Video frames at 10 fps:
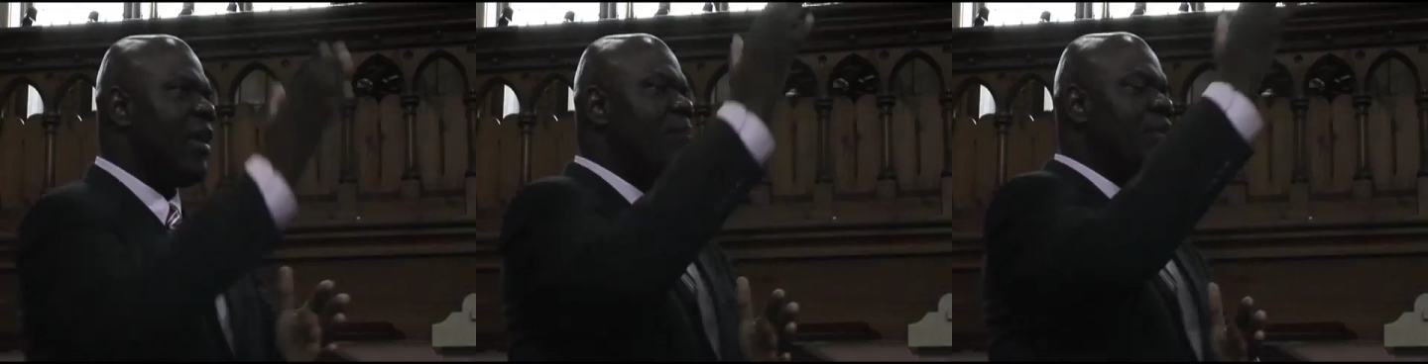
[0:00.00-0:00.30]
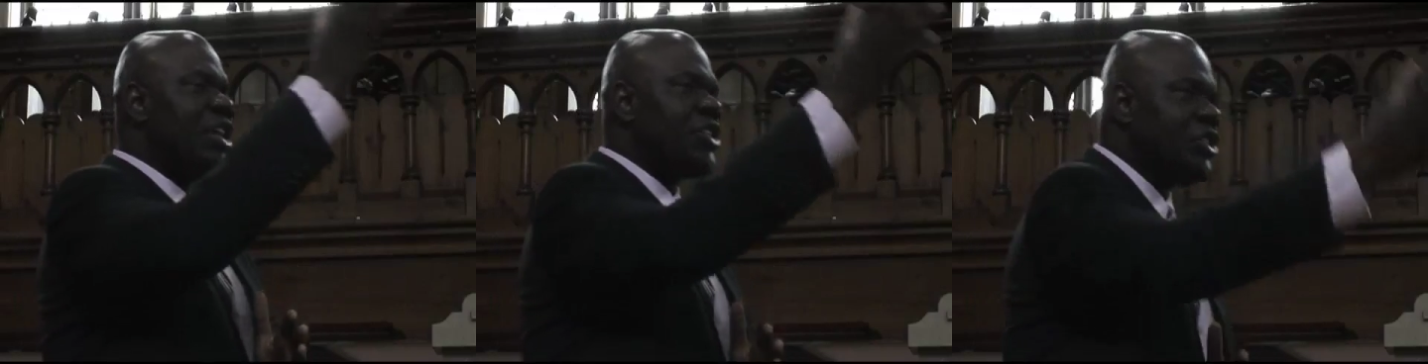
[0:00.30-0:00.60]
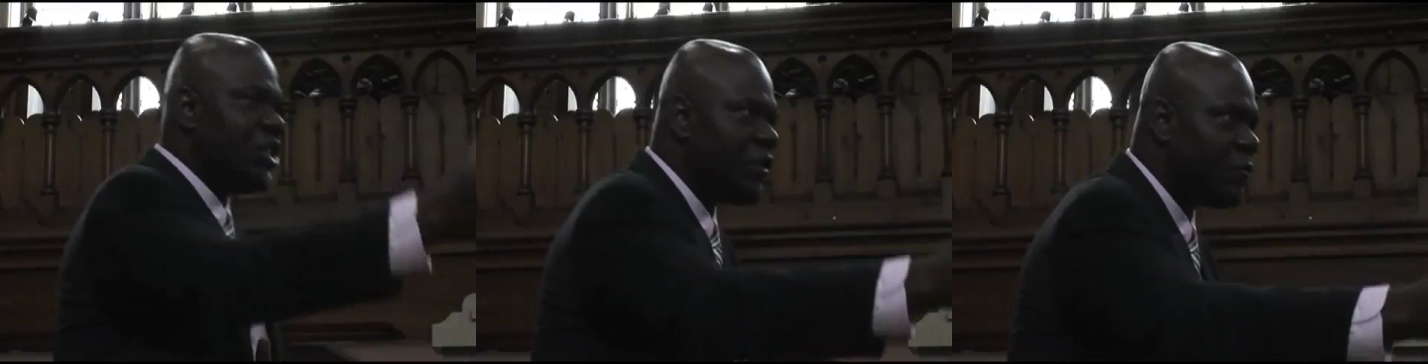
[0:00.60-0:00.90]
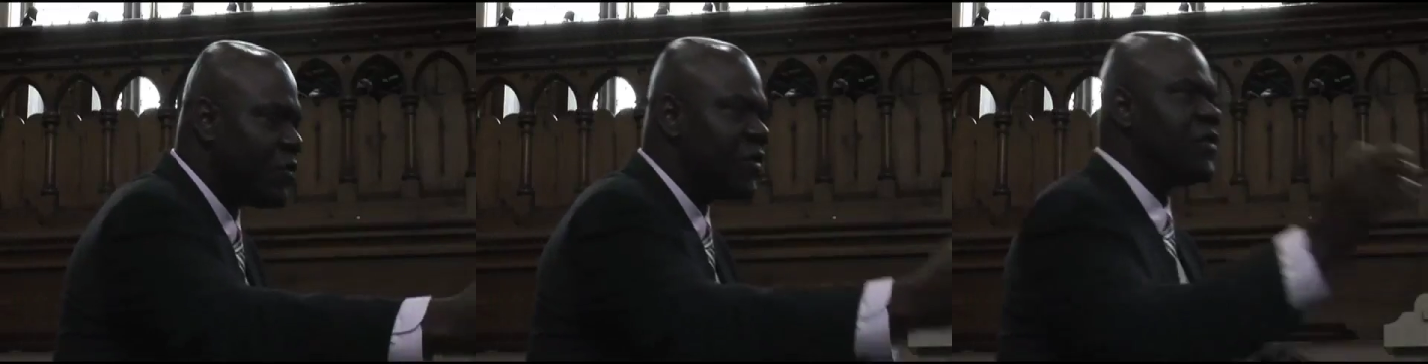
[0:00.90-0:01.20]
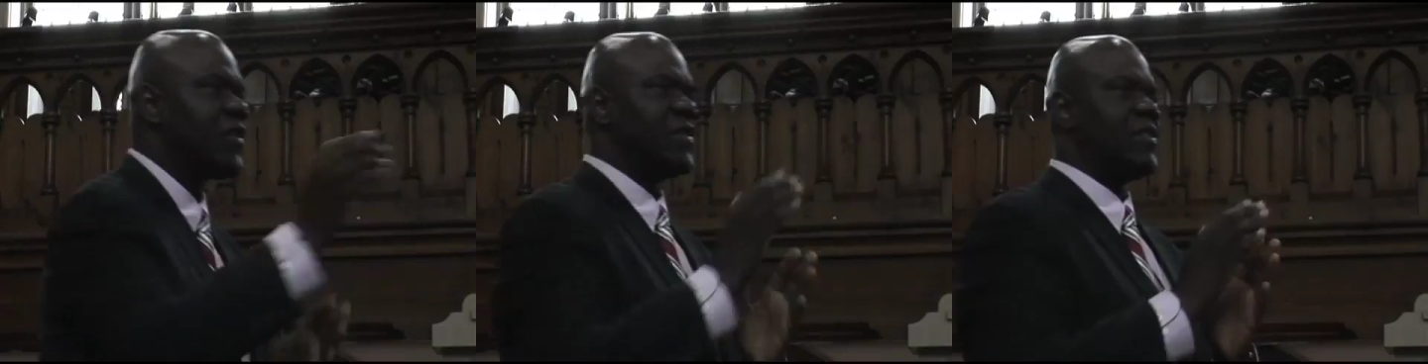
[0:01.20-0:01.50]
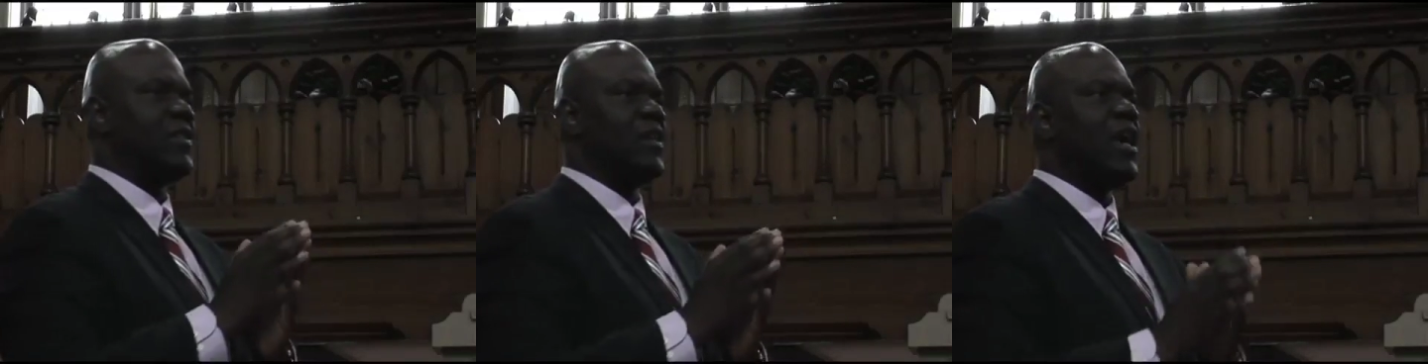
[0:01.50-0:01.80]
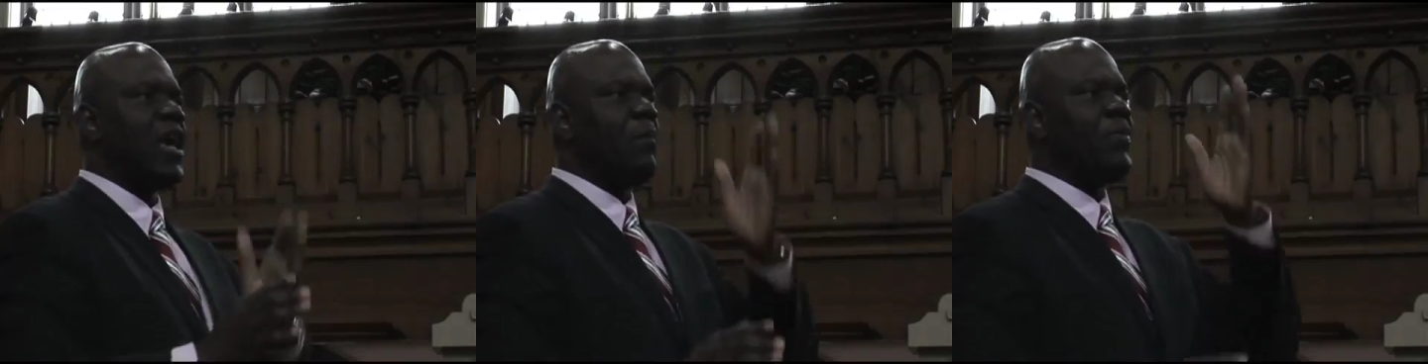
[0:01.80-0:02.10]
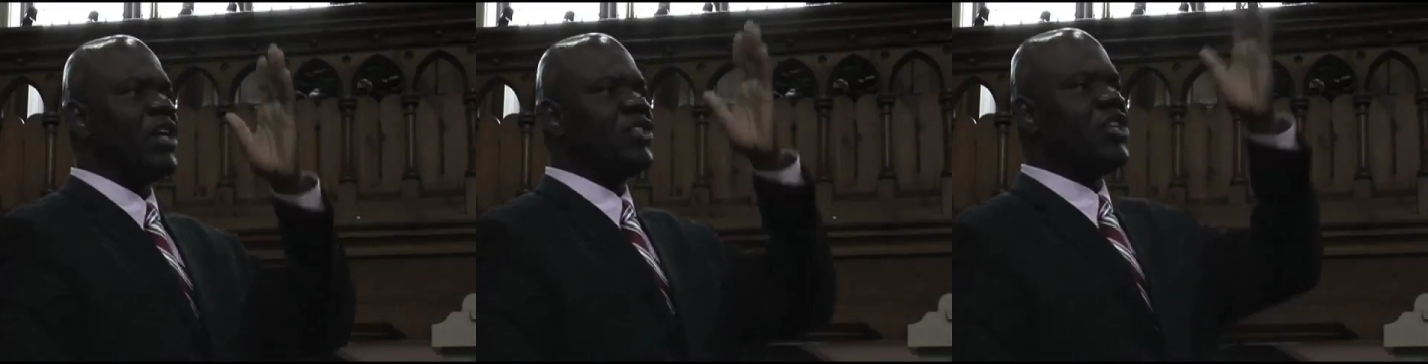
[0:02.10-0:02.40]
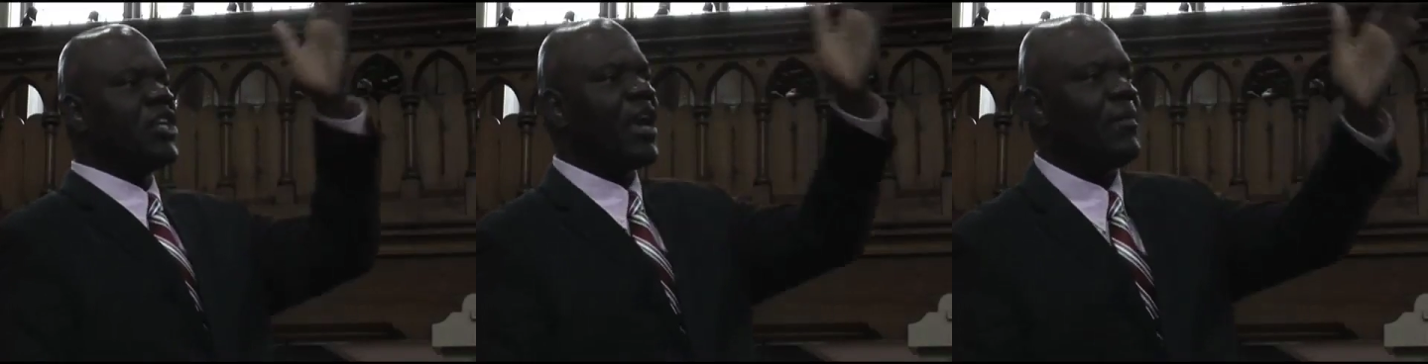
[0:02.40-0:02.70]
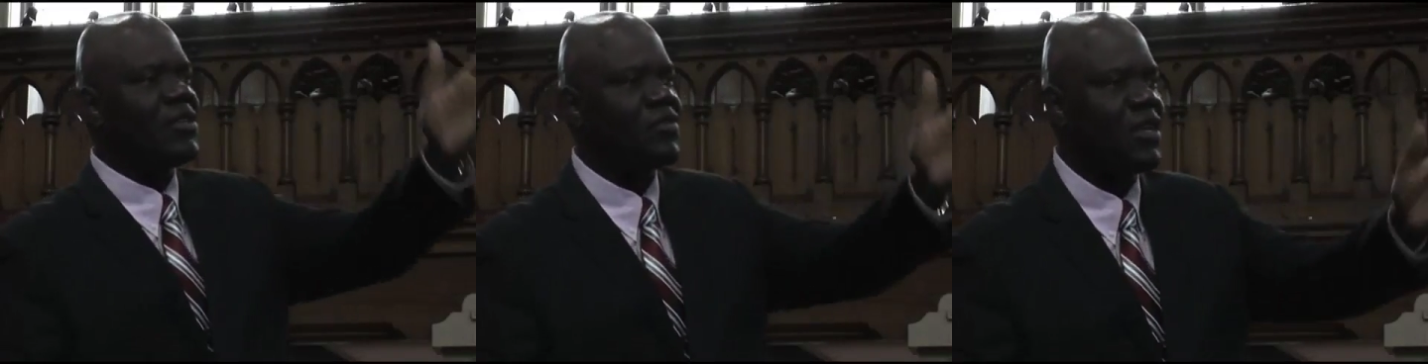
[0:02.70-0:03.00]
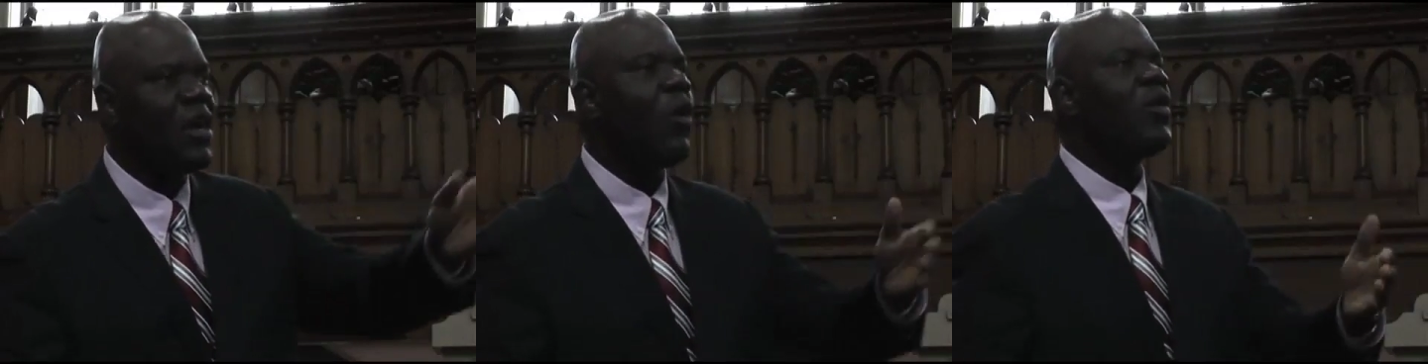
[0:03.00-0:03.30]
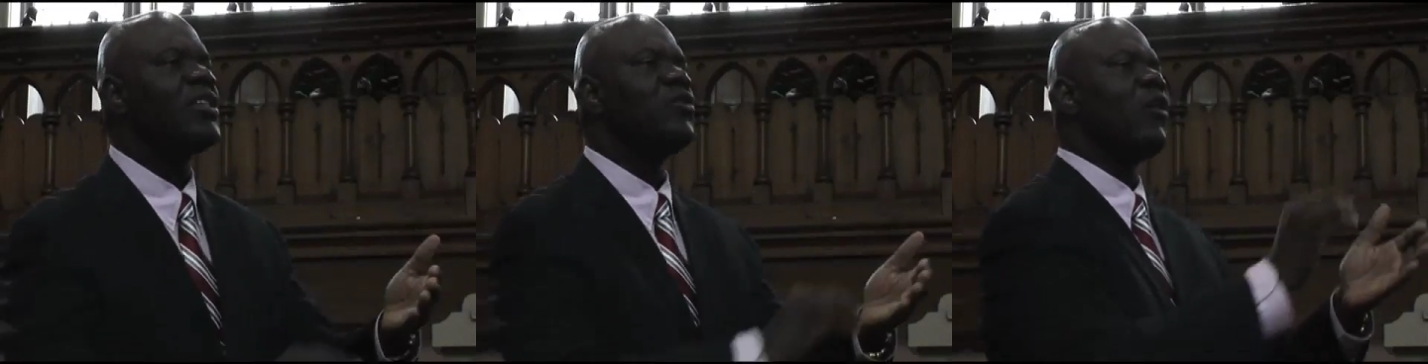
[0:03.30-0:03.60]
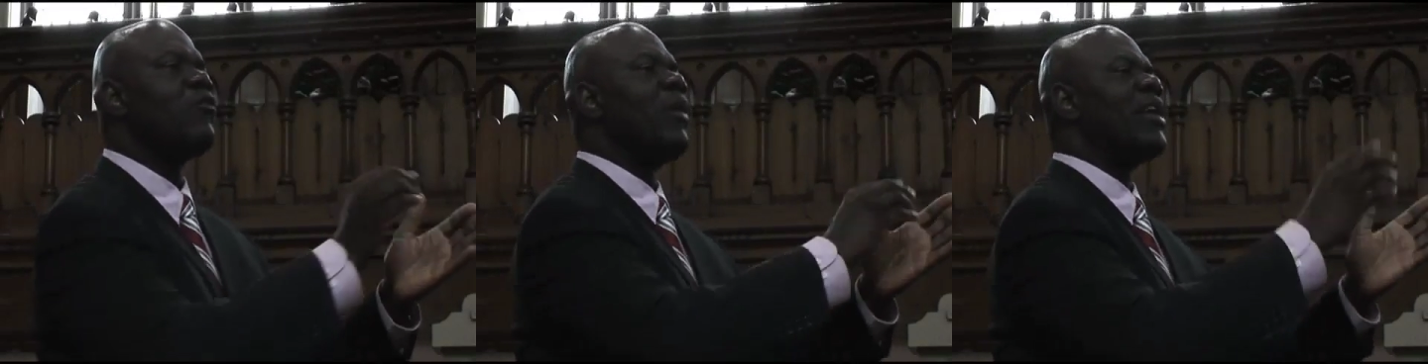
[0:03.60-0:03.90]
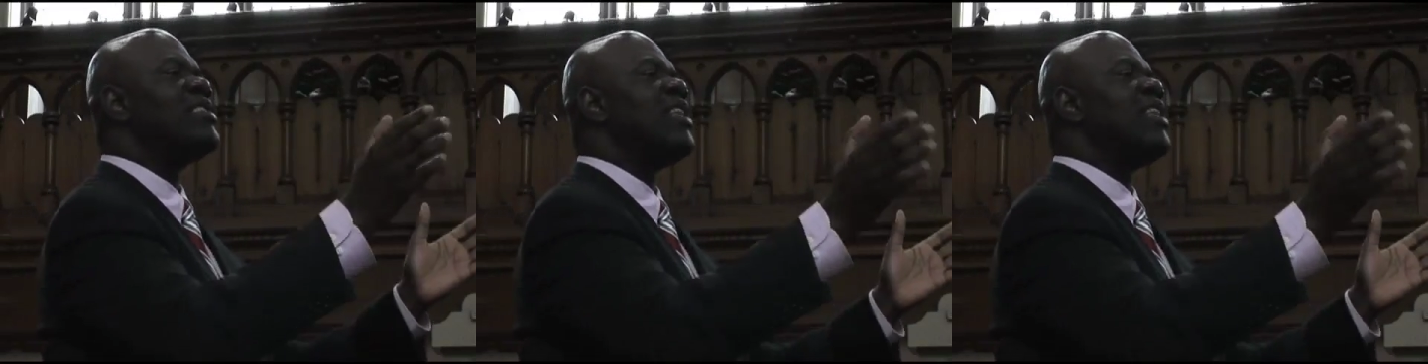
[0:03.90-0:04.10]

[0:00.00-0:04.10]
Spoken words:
A PhD in physics a PhD in chemistry who doesn't know how to balance